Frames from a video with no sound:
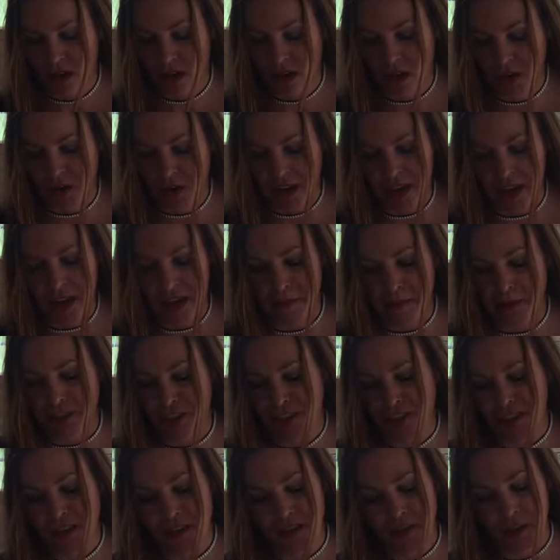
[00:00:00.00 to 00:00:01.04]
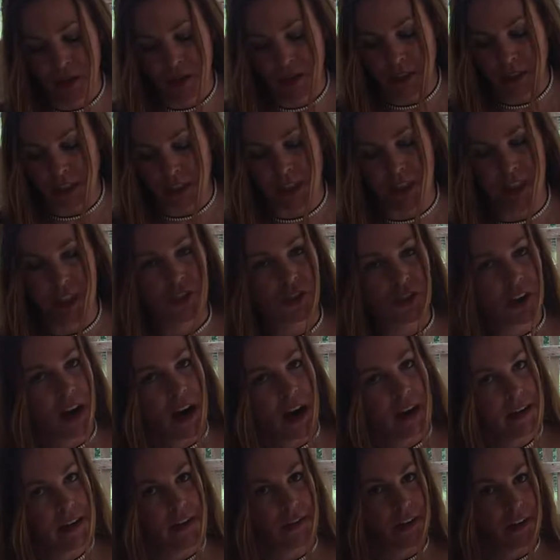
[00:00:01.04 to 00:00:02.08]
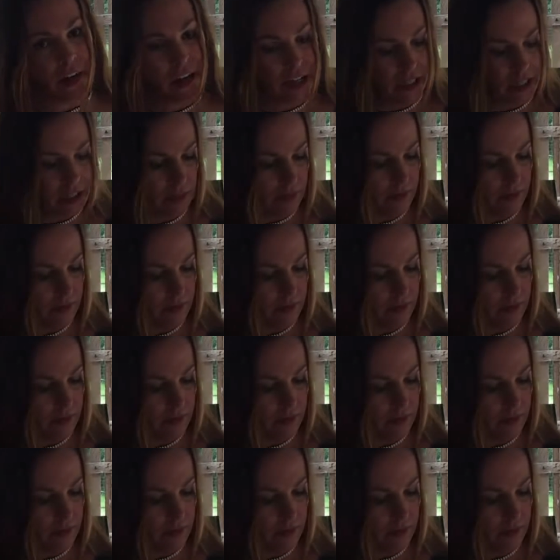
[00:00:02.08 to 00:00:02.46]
Okay, but you don't know until you try it, right?